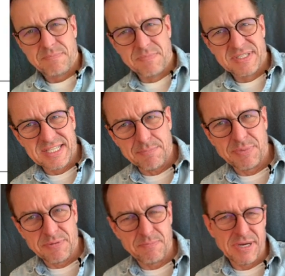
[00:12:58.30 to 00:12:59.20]

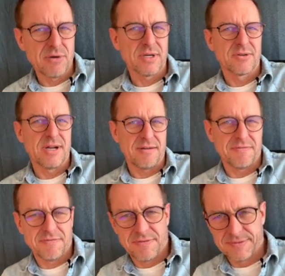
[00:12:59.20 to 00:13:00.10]

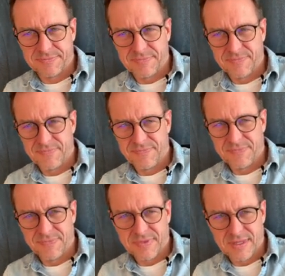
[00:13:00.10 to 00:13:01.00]
sub-paragraph,
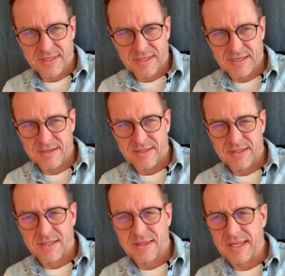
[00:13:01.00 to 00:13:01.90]
yeah,
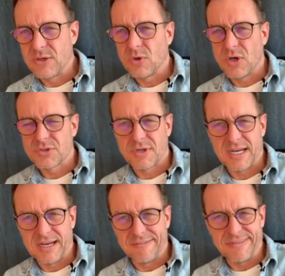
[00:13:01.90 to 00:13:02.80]
then you also
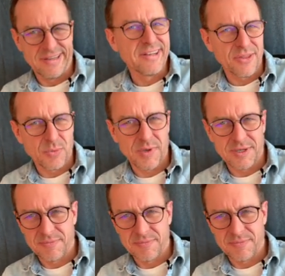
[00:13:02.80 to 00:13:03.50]
have another one.